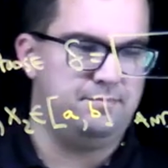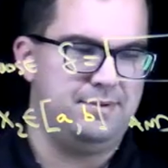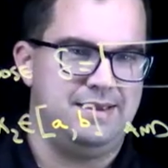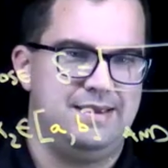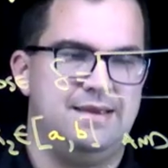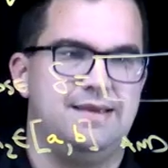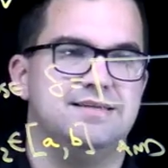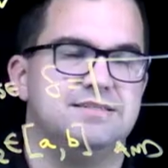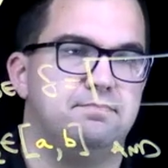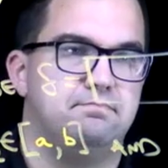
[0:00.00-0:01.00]
could be
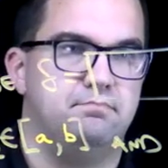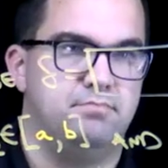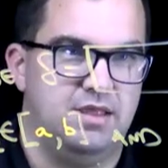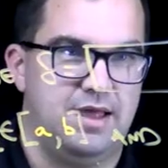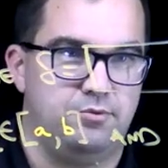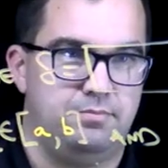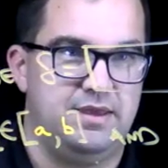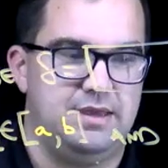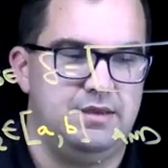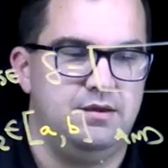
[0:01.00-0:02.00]
is the letter
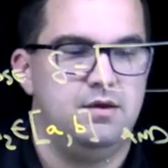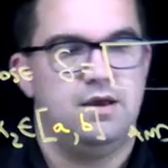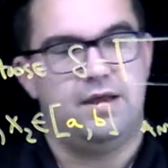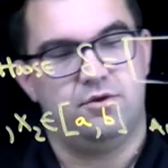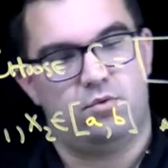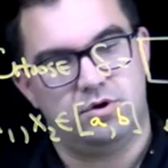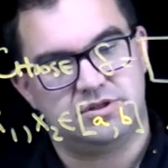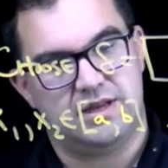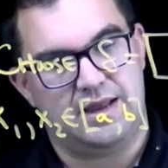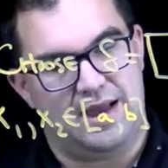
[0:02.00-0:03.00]
B, and the
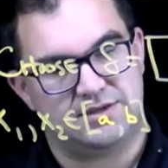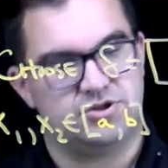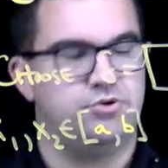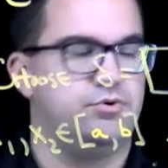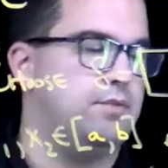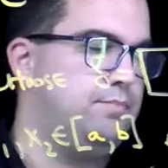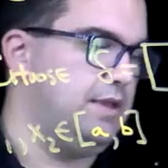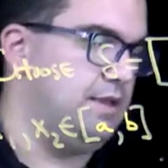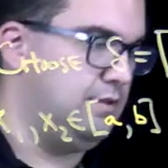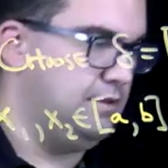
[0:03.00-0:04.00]
worst that x2 could
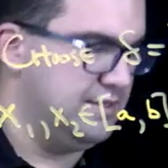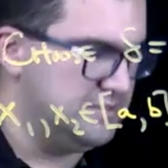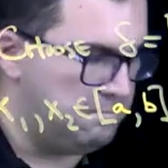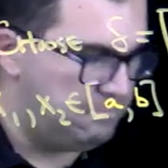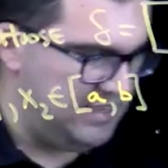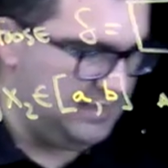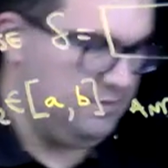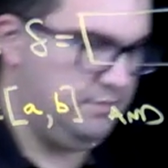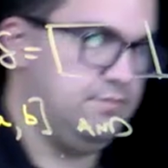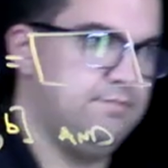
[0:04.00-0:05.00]
be is
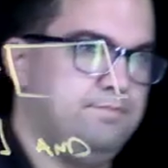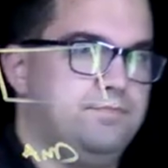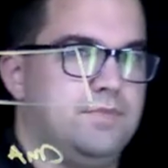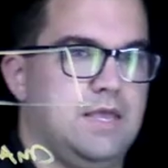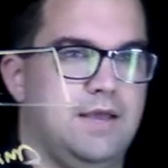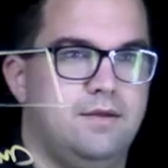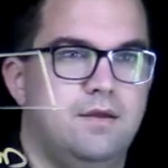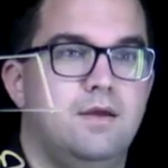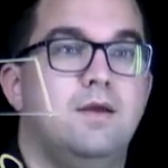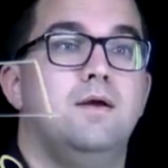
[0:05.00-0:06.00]
B. Okay.
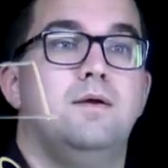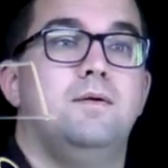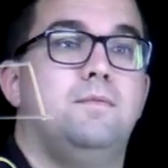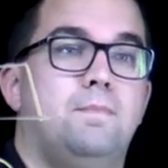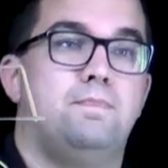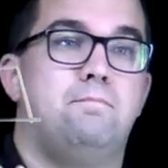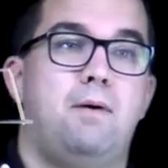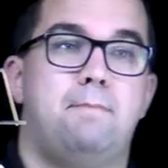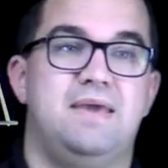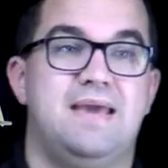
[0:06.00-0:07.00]

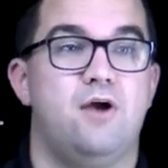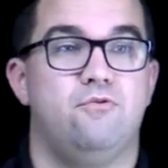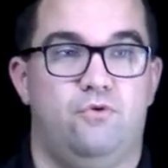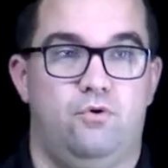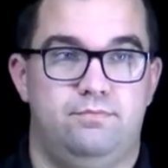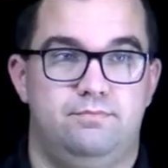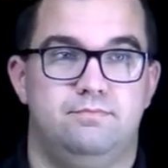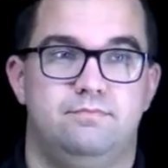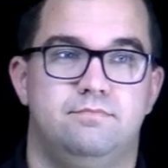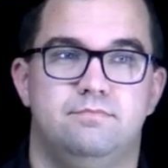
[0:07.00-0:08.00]
But be careful.
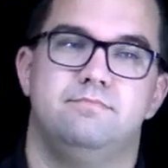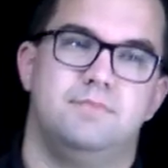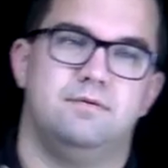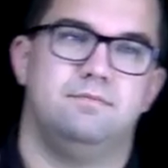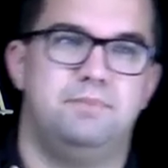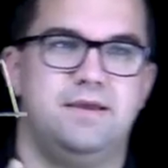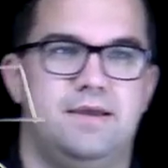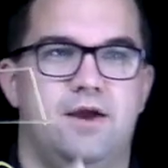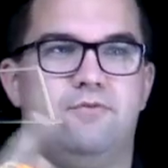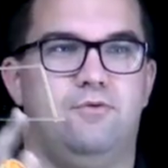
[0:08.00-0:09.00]
Well,
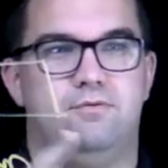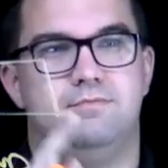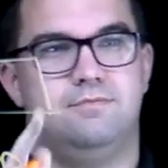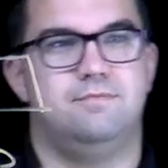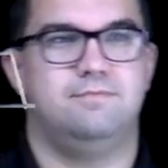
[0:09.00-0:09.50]
be careful.